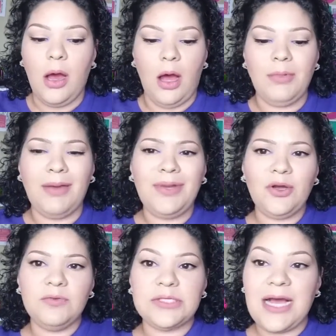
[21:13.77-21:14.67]
Let me
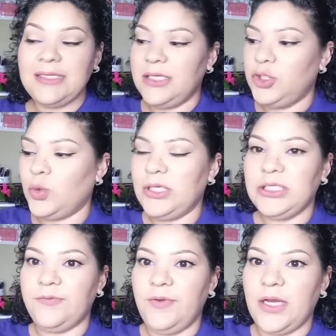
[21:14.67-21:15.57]
know if you guys enjoyed
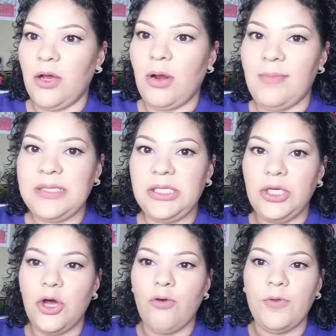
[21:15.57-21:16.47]
this video. Let me
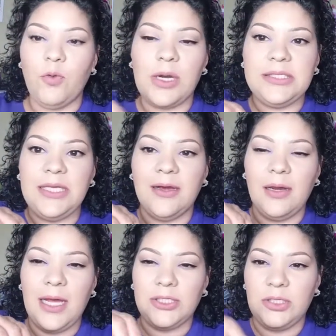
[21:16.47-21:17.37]
know if you want to see a
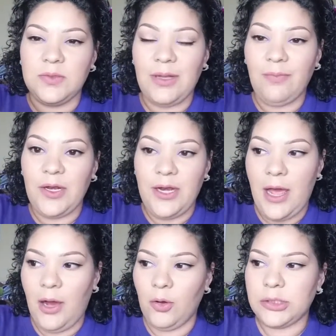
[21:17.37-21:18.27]
collection of something
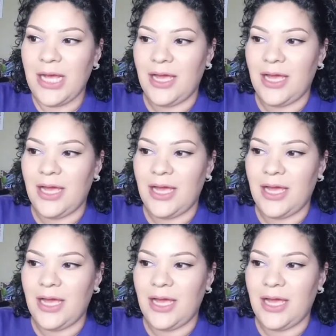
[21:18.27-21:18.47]
else.